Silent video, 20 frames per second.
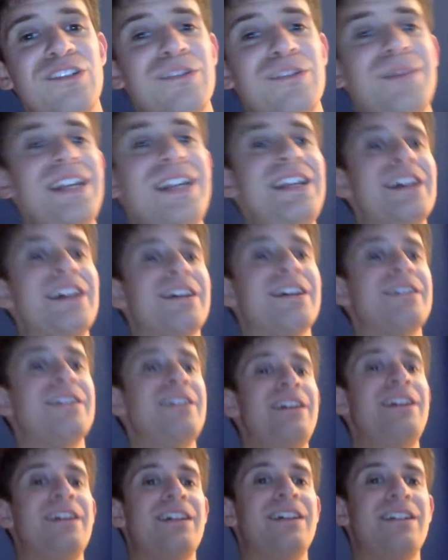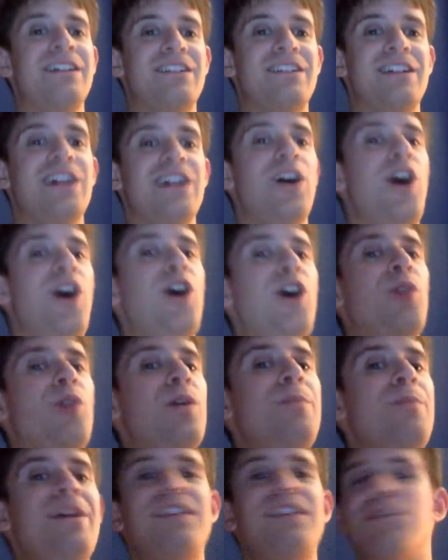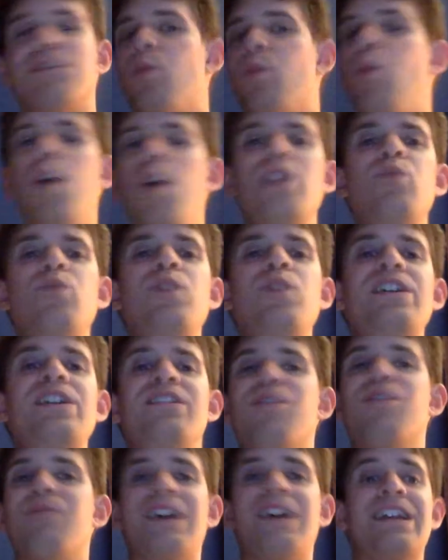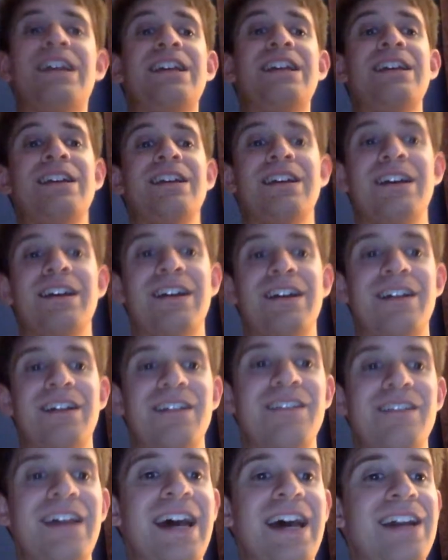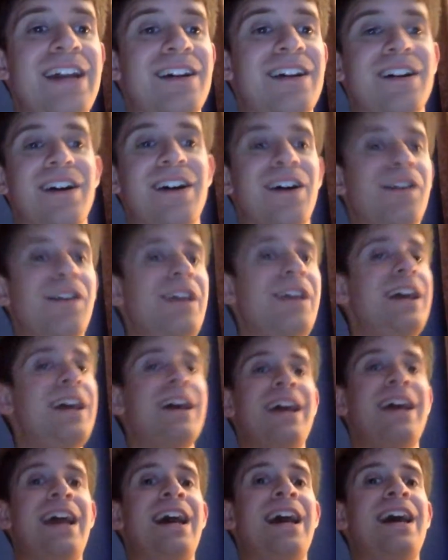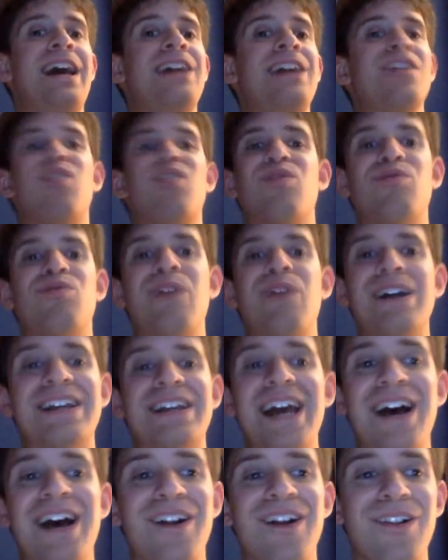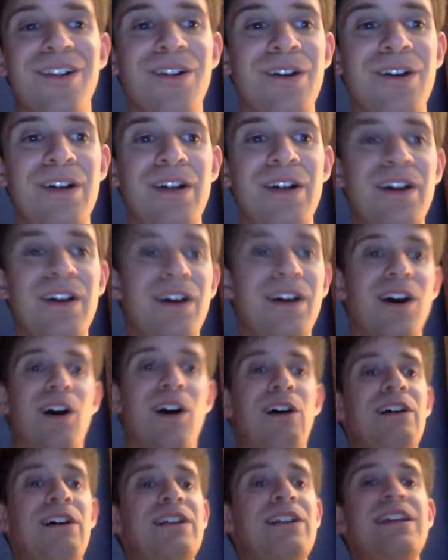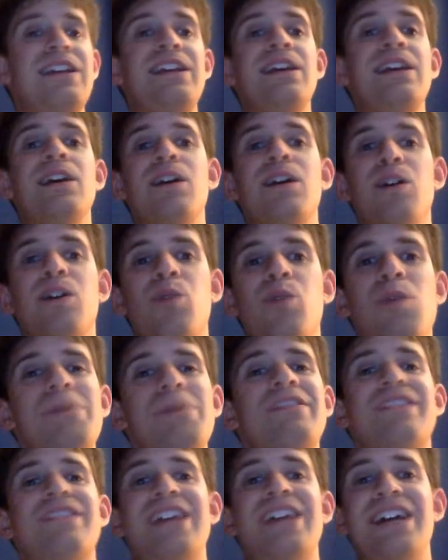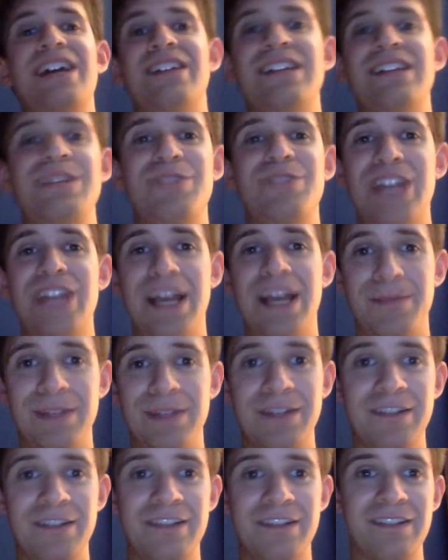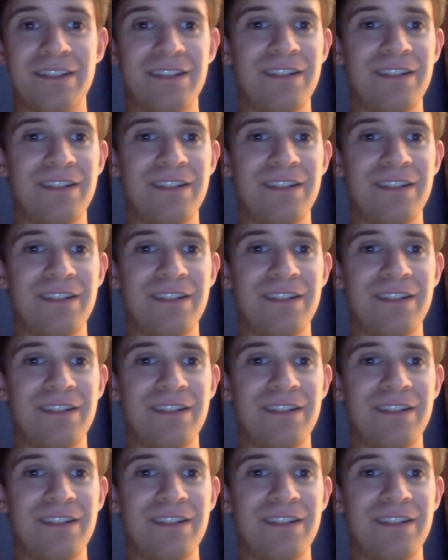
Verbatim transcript: media said, oh, it makes one week already that Aaliyah and Raquel are the women's tag team champions.